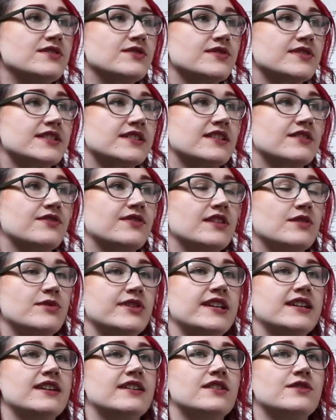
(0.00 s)
sort of stuff that
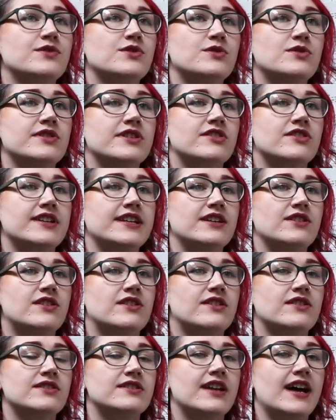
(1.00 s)
we kind of all agree
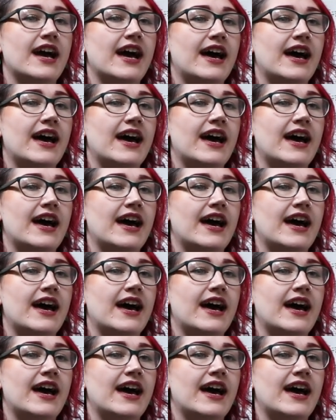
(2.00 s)
on,